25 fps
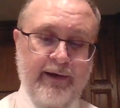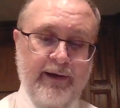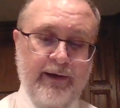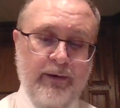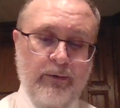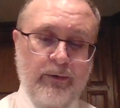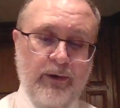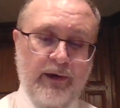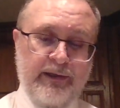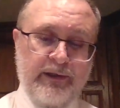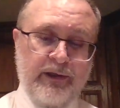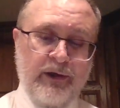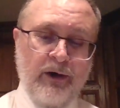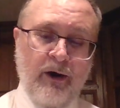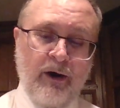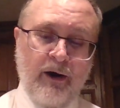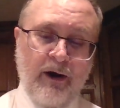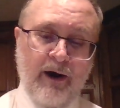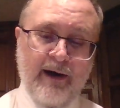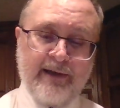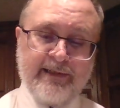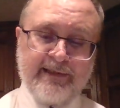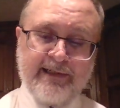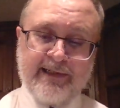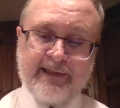What
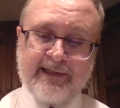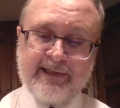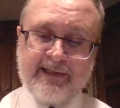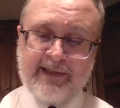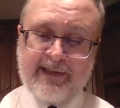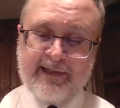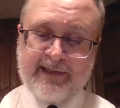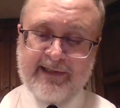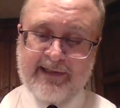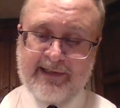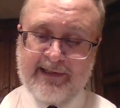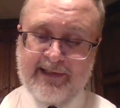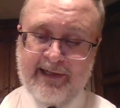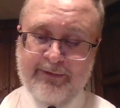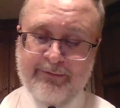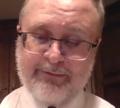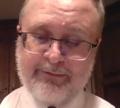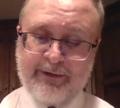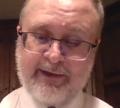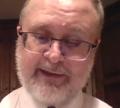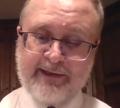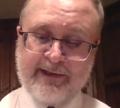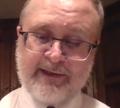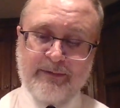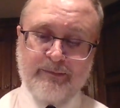causes this
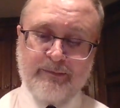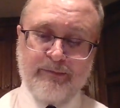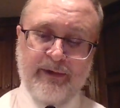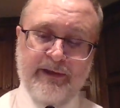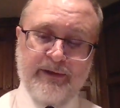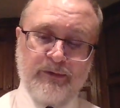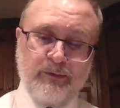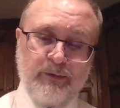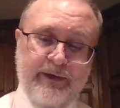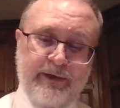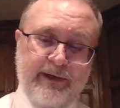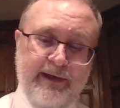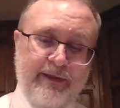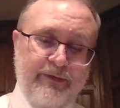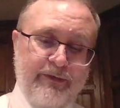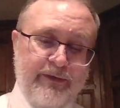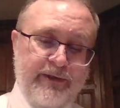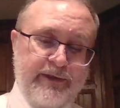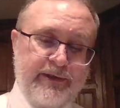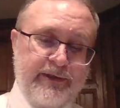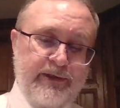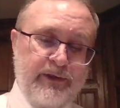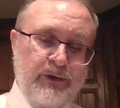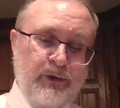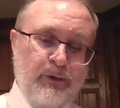difference between the
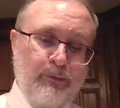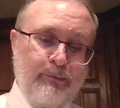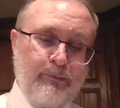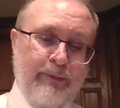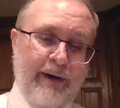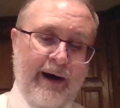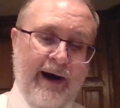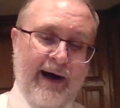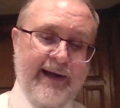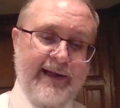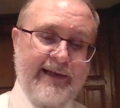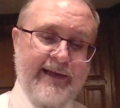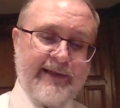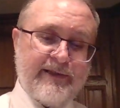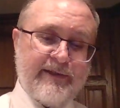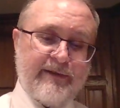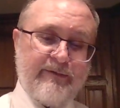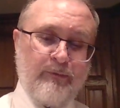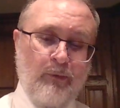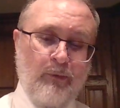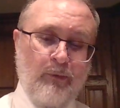two bodies of